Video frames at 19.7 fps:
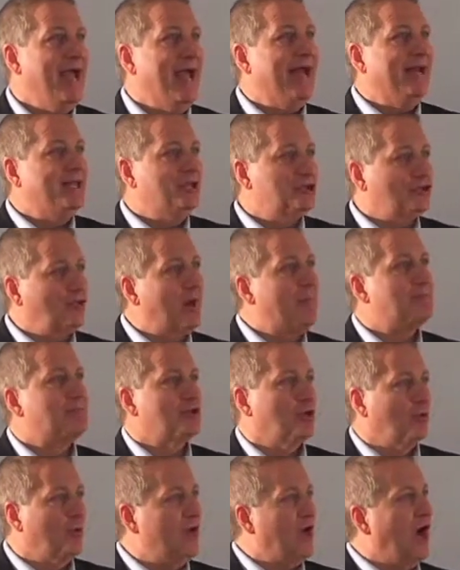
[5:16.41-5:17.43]
And in
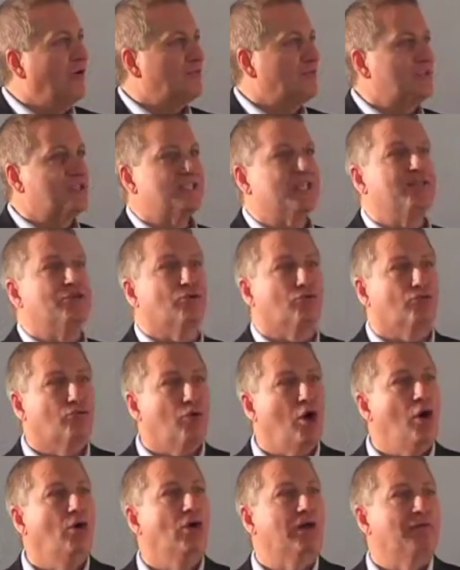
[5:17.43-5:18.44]
Scripture, we often see the
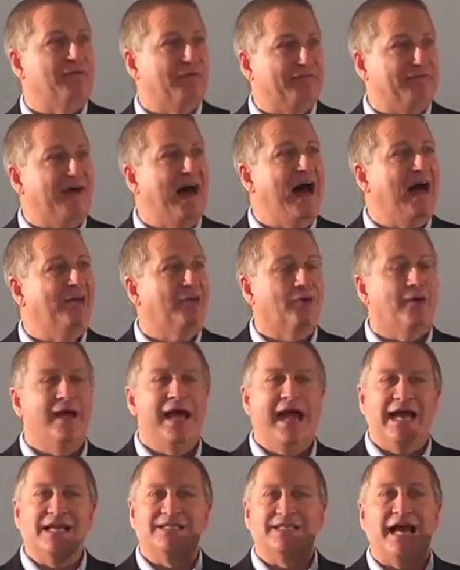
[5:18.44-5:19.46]
role of the Father
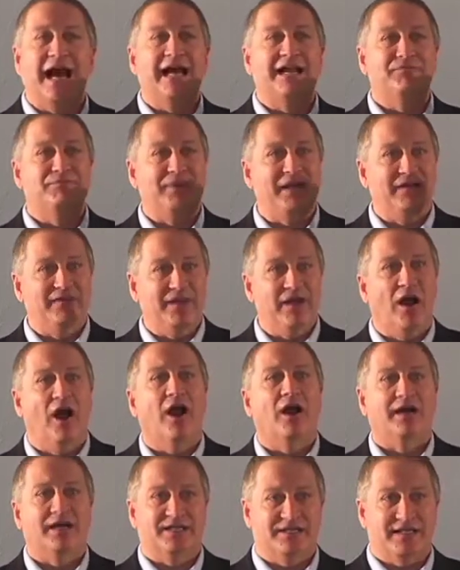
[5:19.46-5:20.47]
as kind of being the
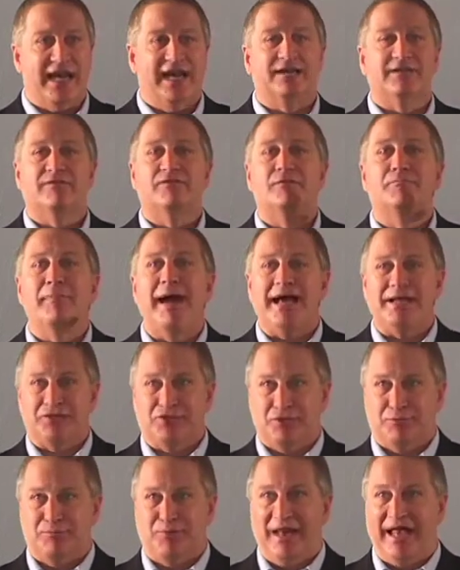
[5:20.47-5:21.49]
architect of the
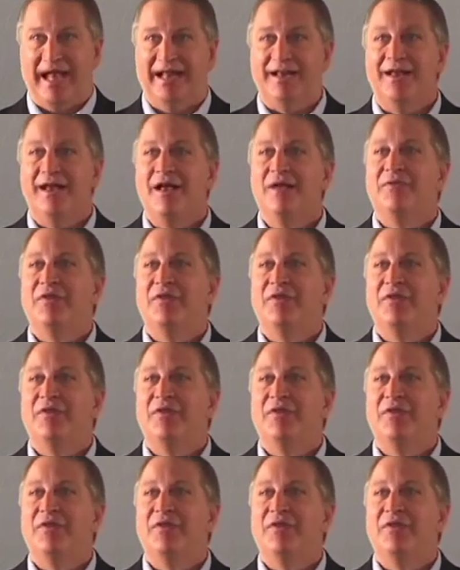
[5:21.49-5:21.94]
master plan,